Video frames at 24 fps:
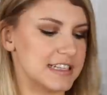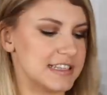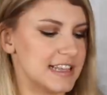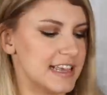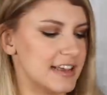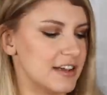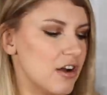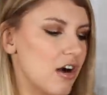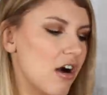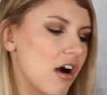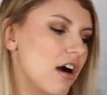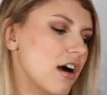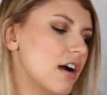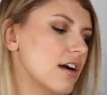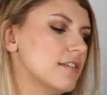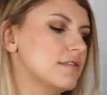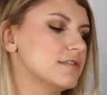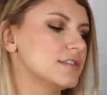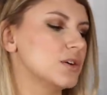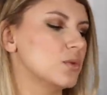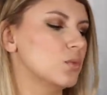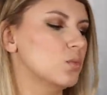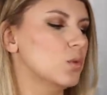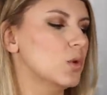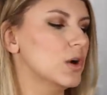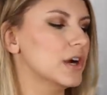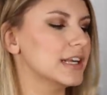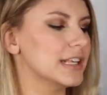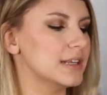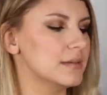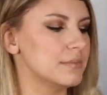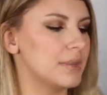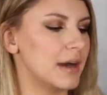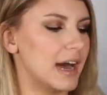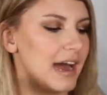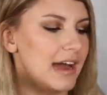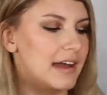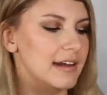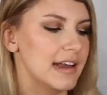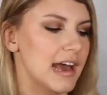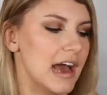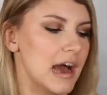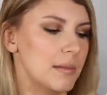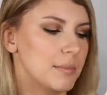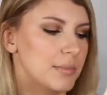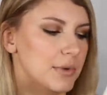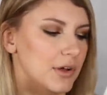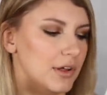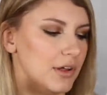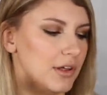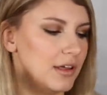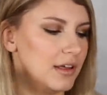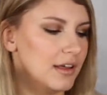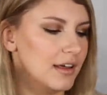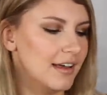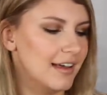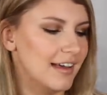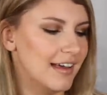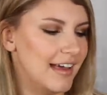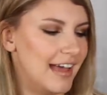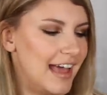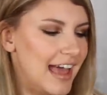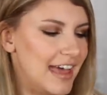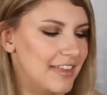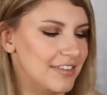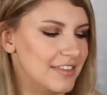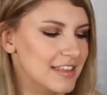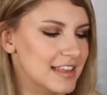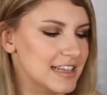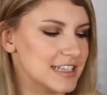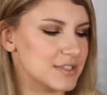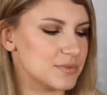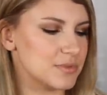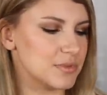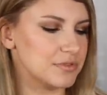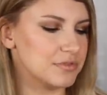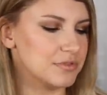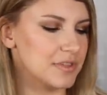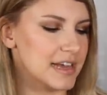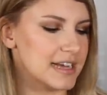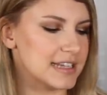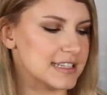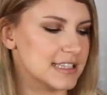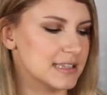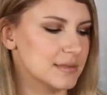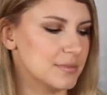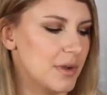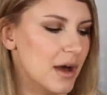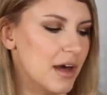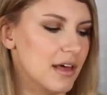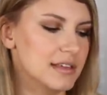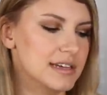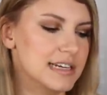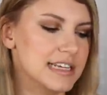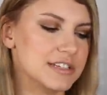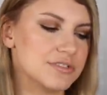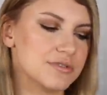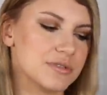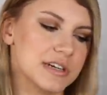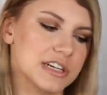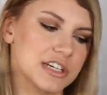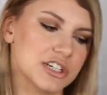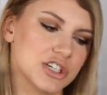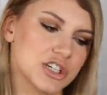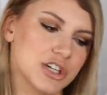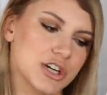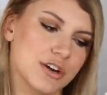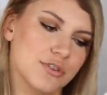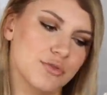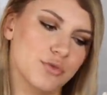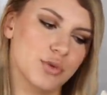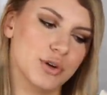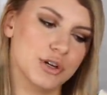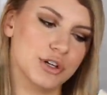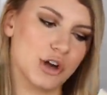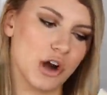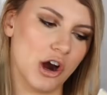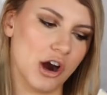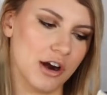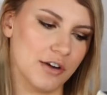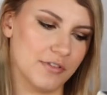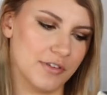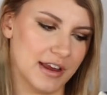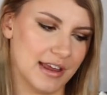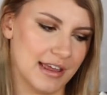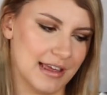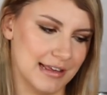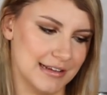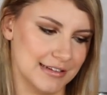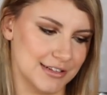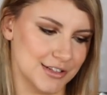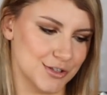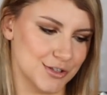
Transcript: is a carved wooden pineapple and this reflects the Balinese tradition of wood carving and